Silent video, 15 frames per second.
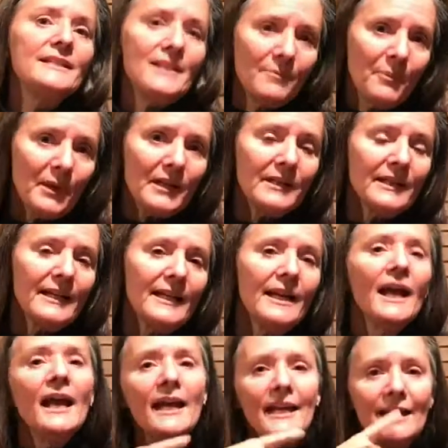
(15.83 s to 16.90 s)
typically
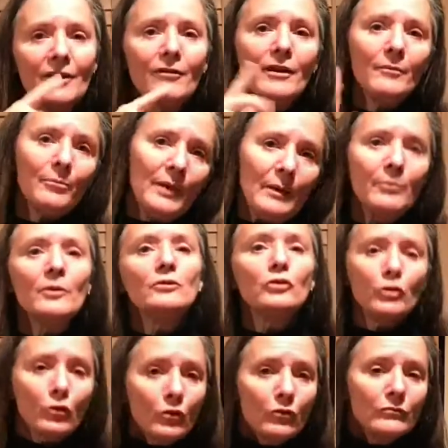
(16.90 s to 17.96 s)
hearing people
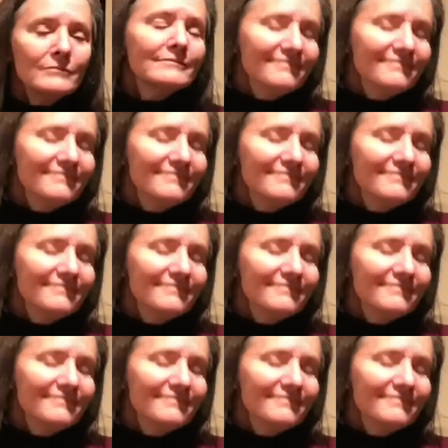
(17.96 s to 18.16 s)
do